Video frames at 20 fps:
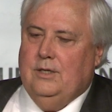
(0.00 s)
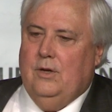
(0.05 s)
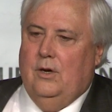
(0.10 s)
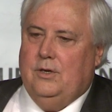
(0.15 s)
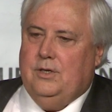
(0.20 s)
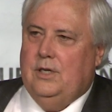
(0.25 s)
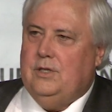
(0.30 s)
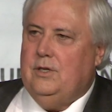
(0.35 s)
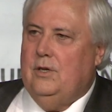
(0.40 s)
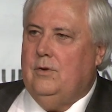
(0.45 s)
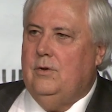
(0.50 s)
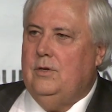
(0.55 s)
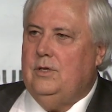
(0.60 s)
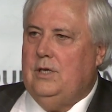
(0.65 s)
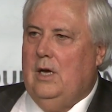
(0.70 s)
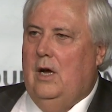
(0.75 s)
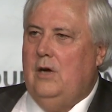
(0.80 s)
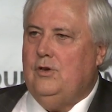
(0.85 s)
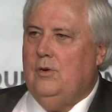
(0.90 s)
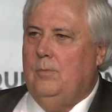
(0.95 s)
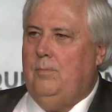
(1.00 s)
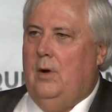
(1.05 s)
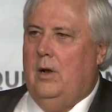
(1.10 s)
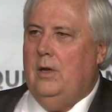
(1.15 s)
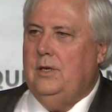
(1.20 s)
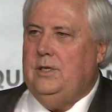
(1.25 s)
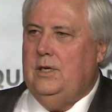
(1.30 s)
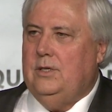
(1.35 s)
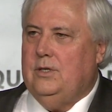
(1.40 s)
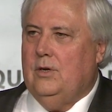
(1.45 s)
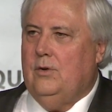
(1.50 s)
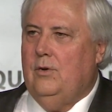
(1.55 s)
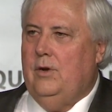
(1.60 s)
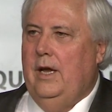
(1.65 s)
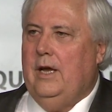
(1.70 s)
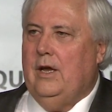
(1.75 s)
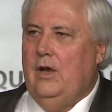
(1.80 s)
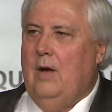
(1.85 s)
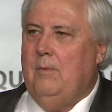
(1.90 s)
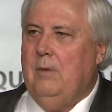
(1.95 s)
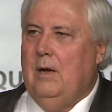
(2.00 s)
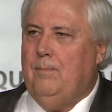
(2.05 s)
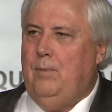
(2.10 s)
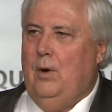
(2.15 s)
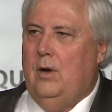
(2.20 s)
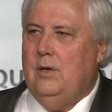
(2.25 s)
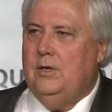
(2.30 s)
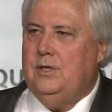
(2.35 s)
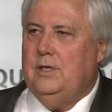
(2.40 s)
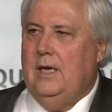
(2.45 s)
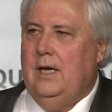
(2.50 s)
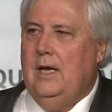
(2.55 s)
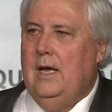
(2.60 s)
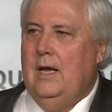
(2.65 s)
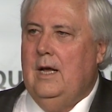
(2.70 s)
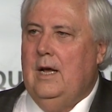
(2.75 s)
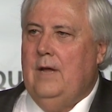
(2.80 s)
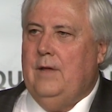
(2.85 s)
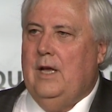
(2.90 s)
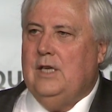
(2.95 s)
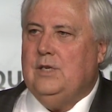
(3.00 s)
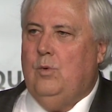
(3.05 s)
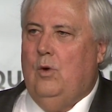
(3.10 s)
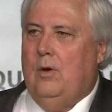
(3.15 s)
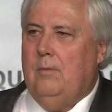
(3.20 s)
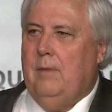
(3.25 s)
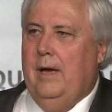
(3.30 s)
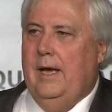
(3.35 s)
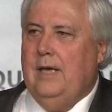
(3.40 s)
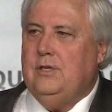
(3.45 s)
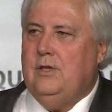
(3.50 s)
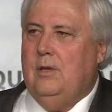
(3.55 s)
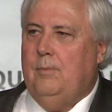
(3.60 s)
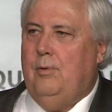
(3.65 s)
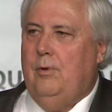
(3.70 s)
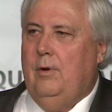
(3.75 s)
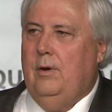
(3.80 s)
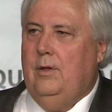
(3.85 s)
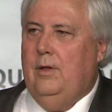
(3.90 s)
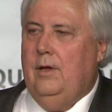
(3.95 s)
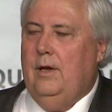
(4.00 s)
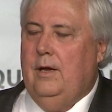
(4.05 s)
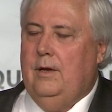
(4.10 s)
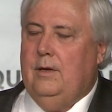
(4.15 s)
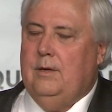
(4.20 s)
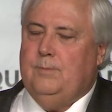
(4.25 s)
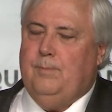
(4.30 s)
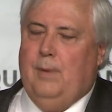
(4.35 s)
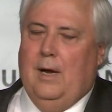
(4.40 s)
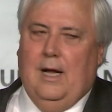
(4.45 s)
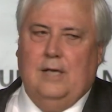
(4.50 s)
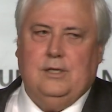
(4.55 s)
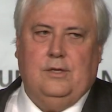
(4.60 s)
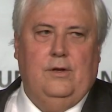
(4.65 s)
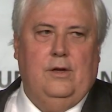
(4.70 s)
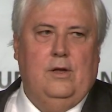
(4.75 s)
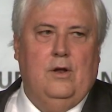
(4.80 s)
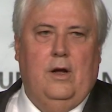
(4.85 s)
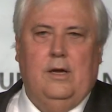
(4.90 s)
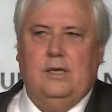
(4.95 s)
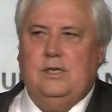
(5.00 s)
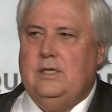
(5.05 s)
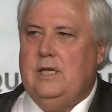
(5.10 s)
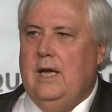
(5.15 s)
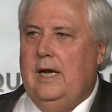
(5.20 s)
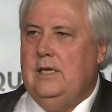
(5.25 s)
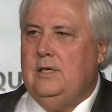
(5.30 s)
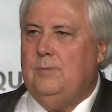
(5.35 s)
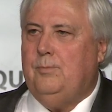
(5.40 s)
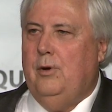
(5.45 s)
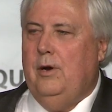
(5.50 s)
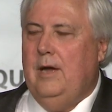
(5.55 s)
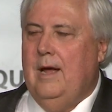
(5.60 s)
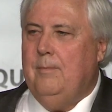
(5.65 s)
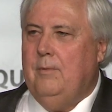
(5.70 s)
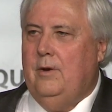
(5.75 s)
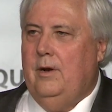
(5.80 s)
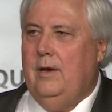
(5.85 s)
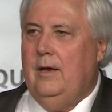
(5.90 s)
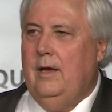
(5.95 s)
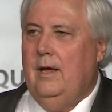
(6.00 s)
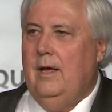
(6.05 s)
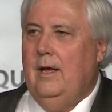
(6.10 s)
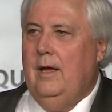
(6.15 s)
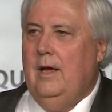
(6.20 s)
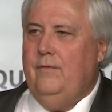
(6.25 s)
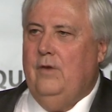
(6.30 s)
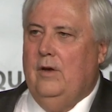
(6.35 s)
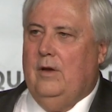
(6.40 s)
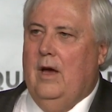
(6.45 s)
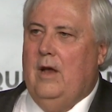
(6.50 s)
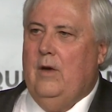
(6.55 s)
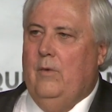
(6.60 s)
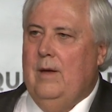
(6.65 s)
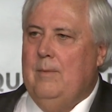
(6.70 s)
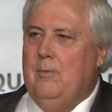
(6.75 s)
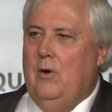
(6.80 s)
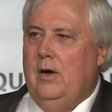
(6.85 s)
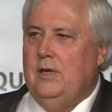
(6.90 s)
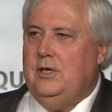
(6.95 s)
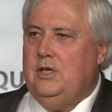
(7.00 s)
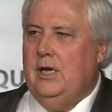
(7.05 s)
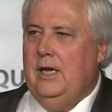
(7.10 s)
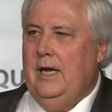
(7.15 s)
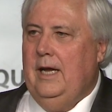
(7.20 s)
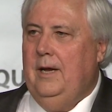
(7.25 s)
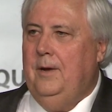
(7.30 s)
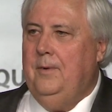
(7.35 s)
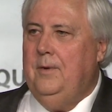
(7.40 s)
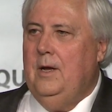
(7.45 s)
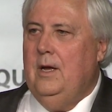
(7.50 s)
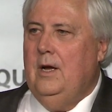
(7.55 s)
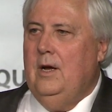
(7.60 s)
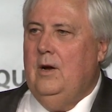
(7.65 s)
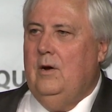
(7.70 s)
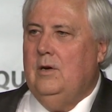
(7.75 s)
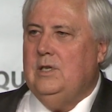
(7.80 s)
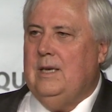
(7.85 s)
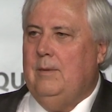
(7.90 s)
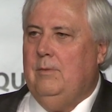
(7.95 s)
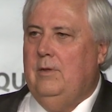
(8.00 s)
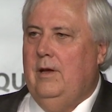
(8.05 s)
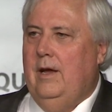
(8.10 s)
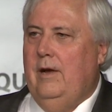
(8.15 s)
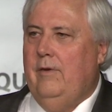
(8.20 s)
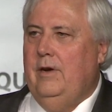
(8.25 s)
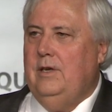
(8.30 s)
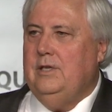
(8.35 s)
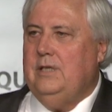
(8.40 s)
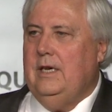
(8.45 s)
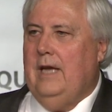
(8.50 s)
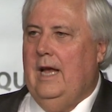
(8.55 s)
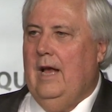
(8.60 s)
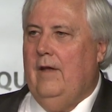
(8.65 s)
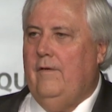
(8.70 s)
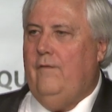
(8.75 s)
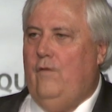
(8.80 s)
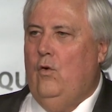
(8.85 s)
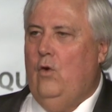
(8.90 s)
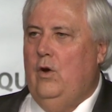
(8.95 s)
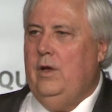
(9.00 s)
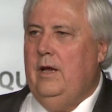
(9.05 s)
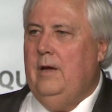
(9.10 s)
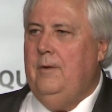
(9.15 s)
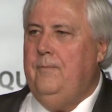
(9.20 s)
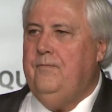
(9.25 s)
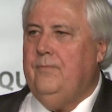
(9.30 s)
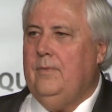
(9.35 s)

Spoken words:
not just a good social policy, it's a good economic policy. That's what makes the parts of the United States preeminent. If you go to MIT or some of the areas in California,